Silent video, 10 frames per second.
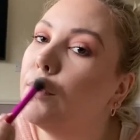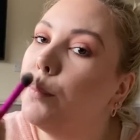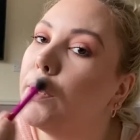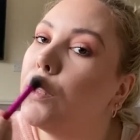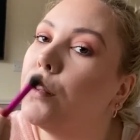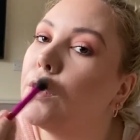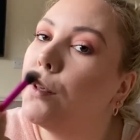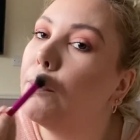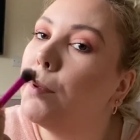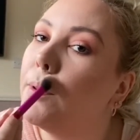Put on the
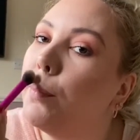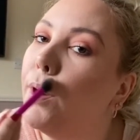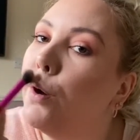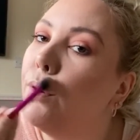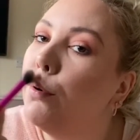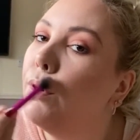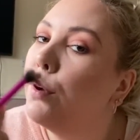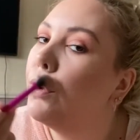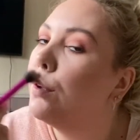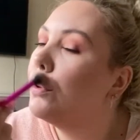Cupid's bow,
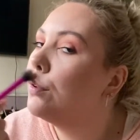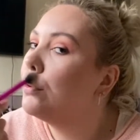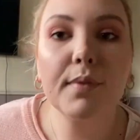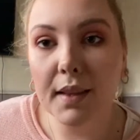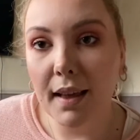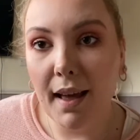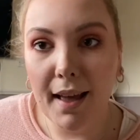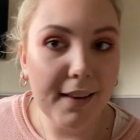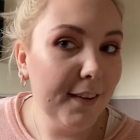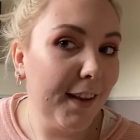
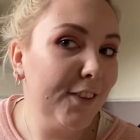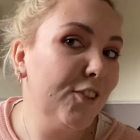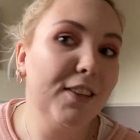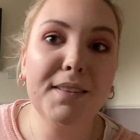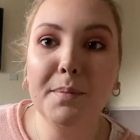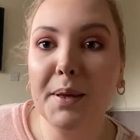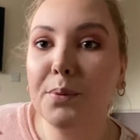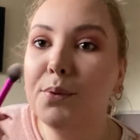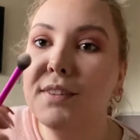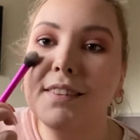and she's a beaut.
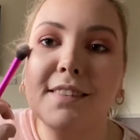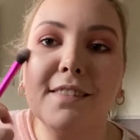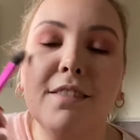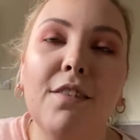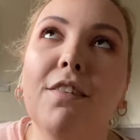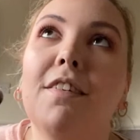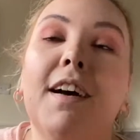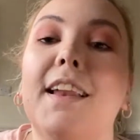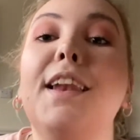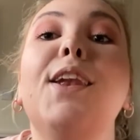Oh, I
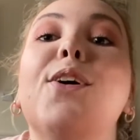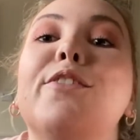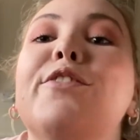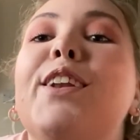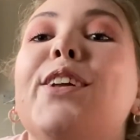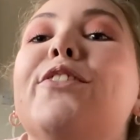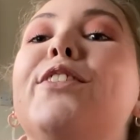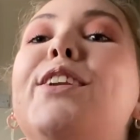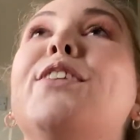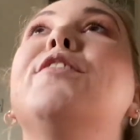love, love,
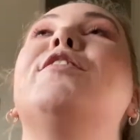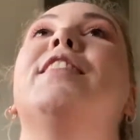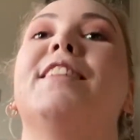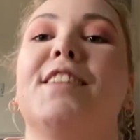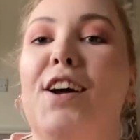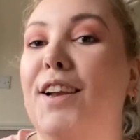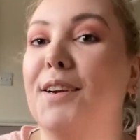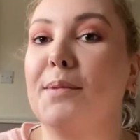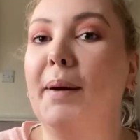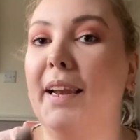love this
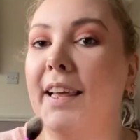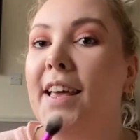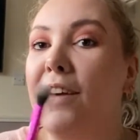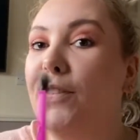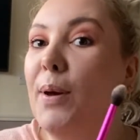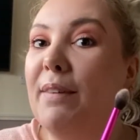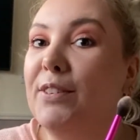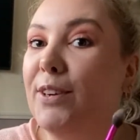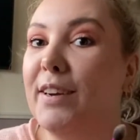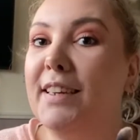highlighter palette. If you haven't
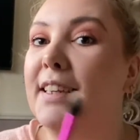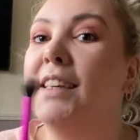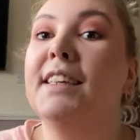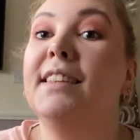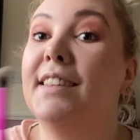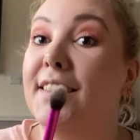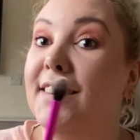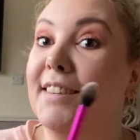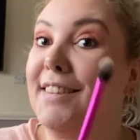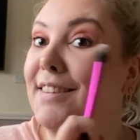already,
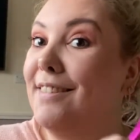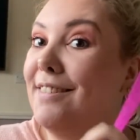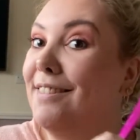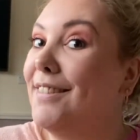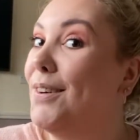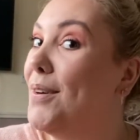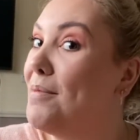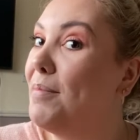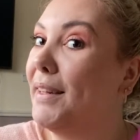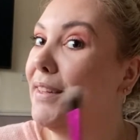seriously, go out and
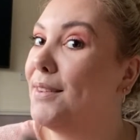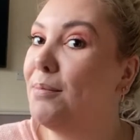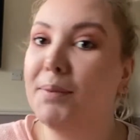pick this up.